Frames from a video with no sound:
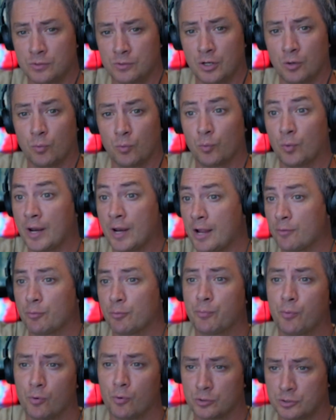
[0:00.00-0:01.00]
when I
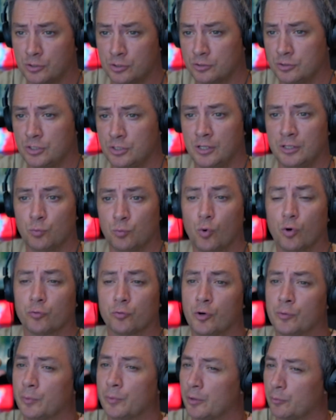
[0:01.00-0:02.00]
report to in War
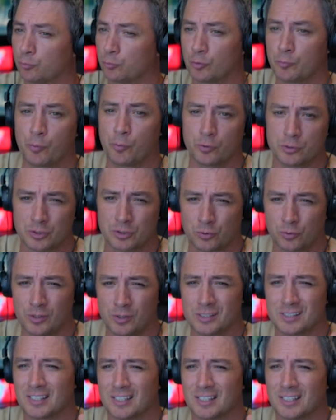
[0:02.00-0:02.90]
Room, when I report to Chris,